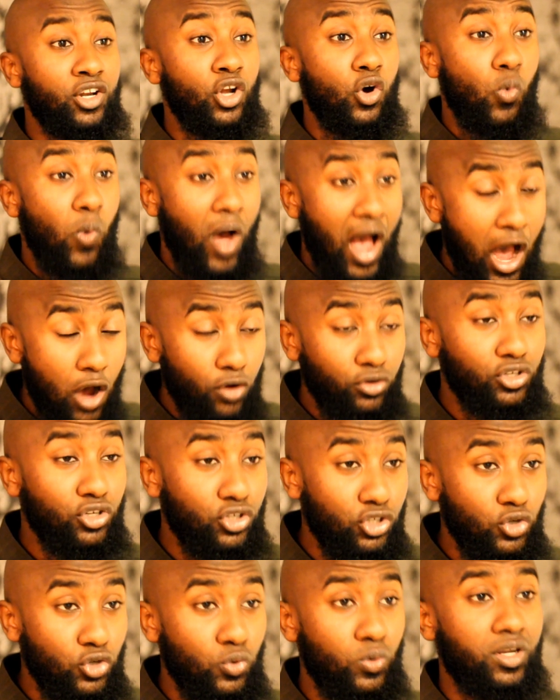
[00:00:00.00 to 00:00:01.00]
know how to
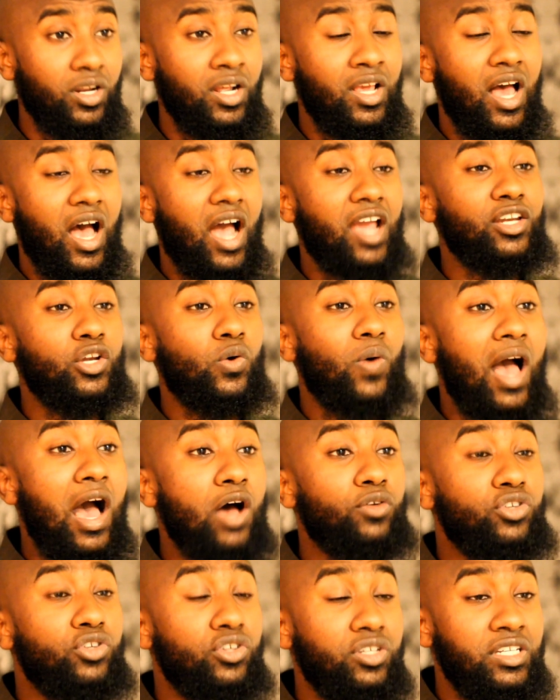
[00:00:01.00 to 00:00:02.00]
do it. I know
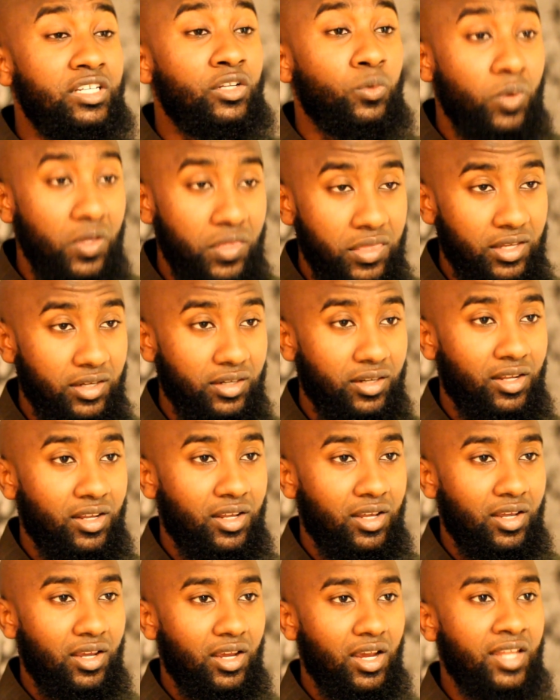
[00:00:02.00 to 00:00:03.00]
how to deal with it.
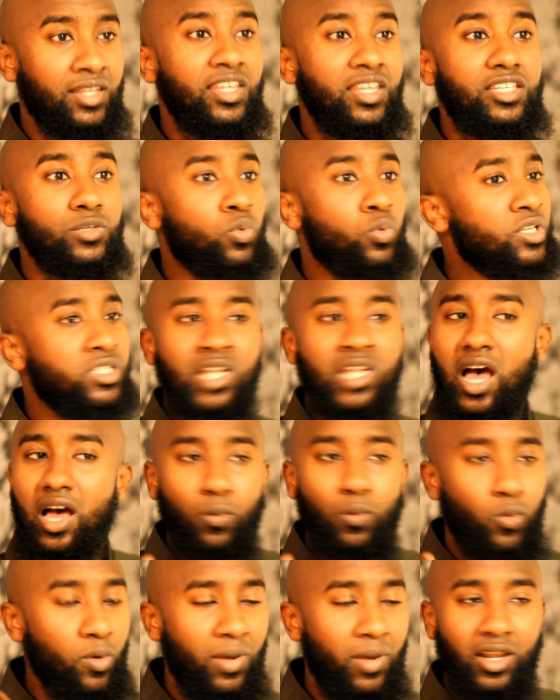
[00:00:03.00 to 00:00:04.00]
And this was
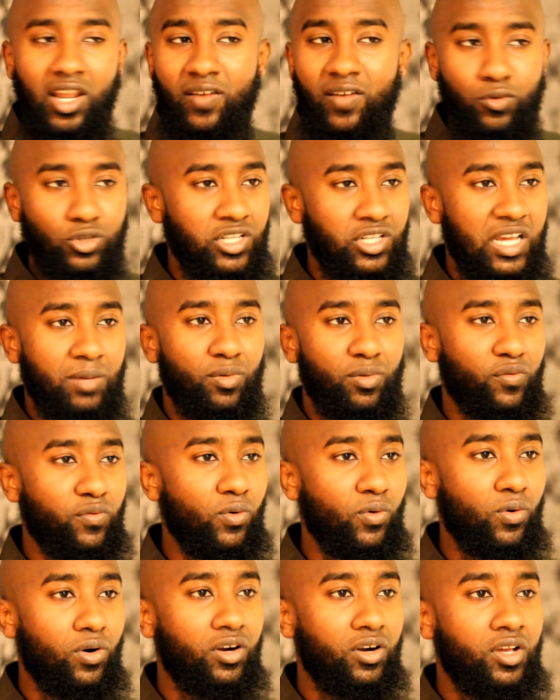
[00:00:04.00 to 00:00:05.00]
not what my life was like
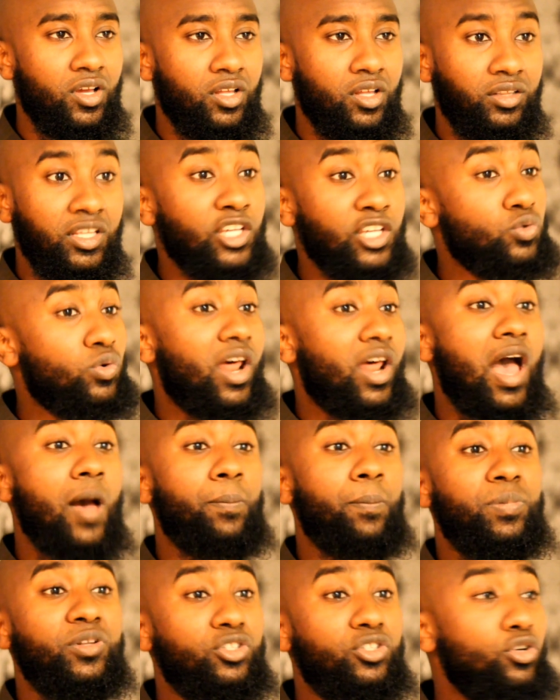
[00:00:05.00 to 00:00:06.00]
before. Things would
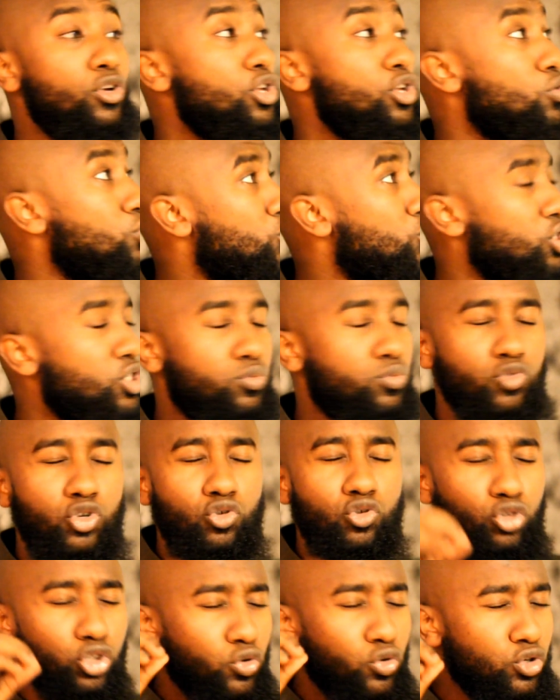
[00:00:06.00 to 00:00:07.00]
happen to you, you just
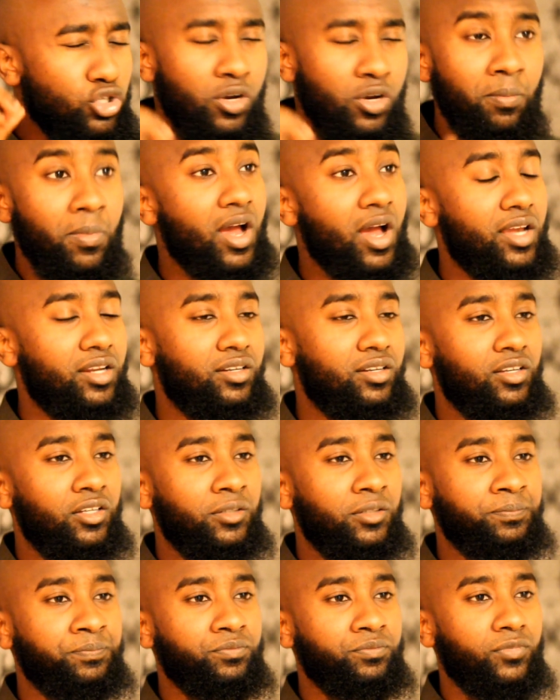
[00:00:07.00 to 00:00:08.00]
you'd lose your mind.
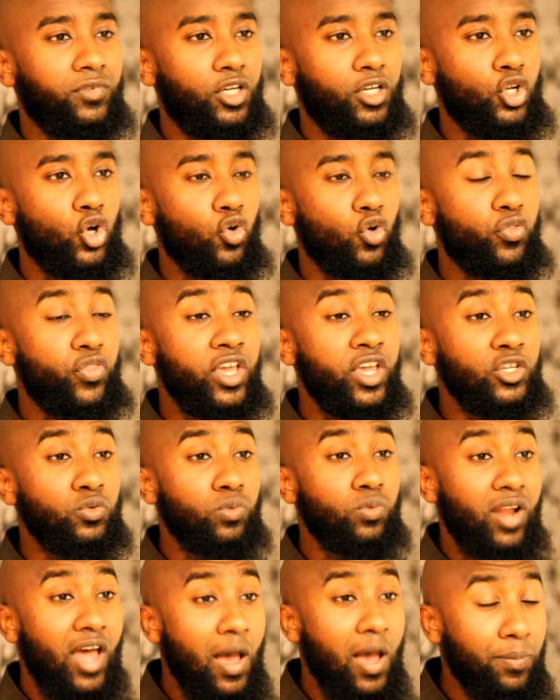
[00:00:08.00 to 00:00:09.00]
You know, things
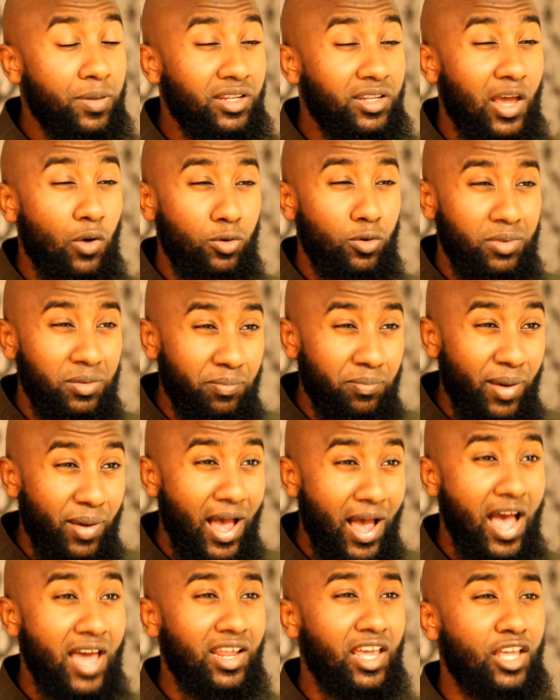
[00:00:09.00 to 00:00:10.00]
would happen that would be
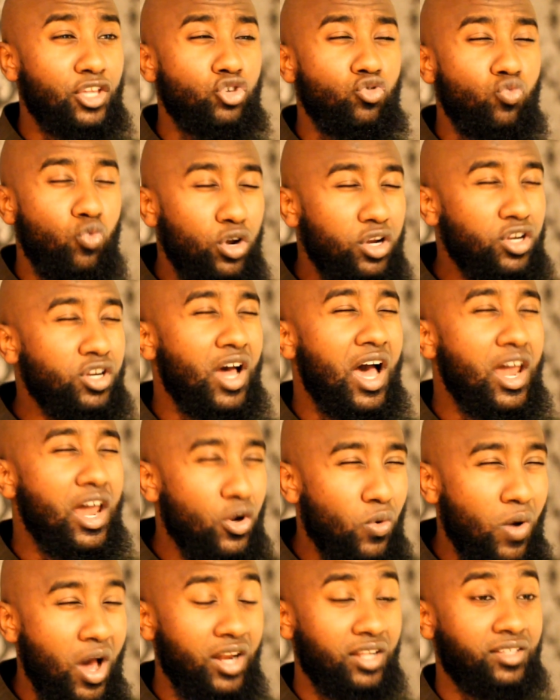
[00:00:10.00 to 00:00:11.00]
bad and you would not
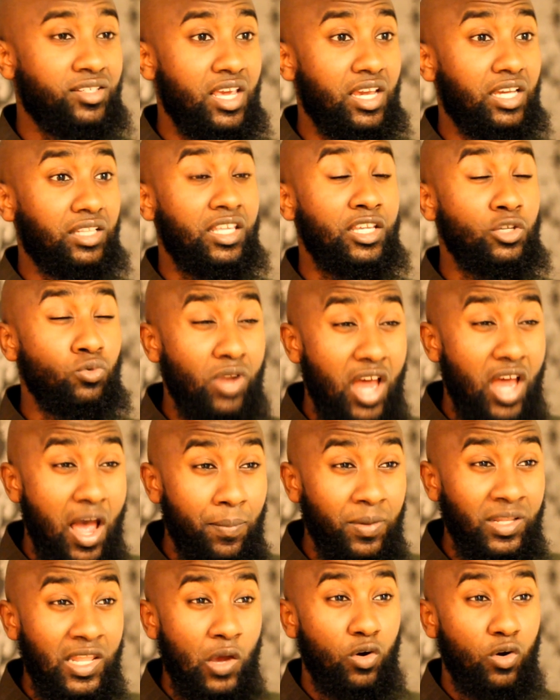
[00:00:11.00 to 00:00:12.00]
know how to take it. Things would
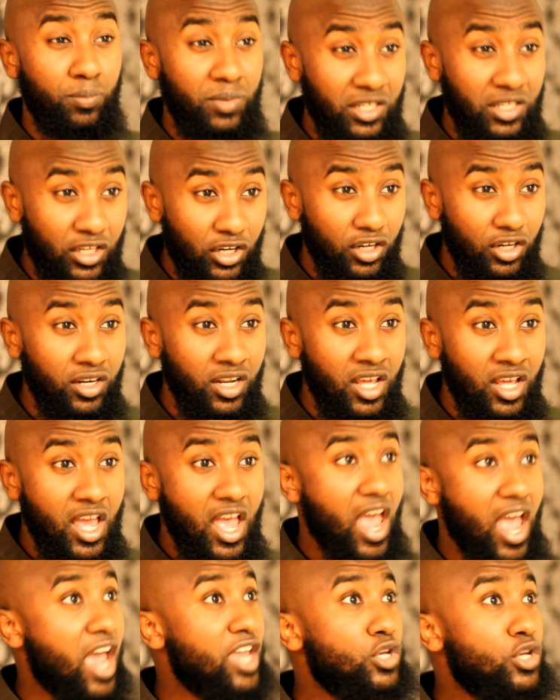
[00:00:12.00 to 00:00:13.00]
happen that would be good
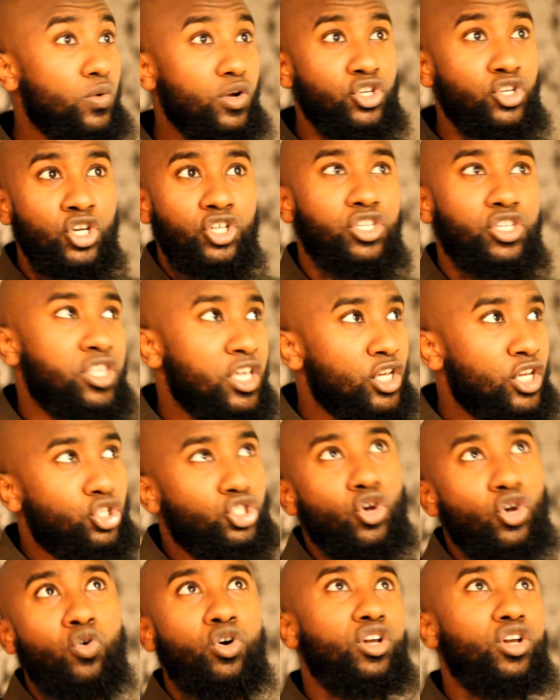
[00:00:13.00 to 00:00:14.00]
and you would just think
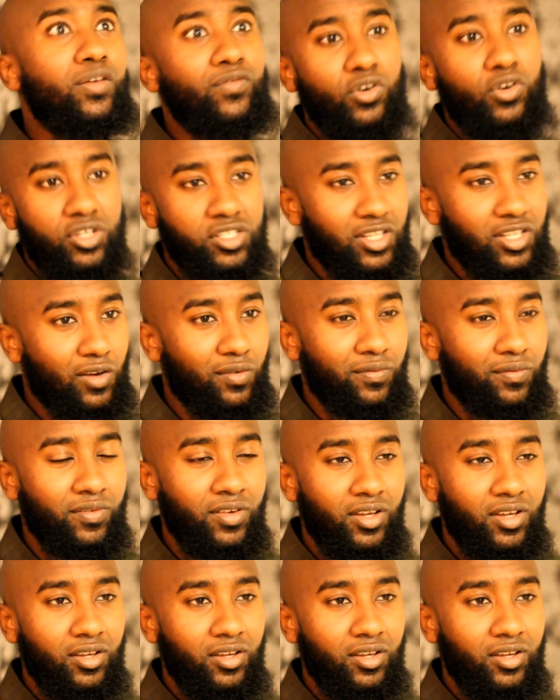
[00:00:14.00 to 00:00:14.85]
so good of yourself.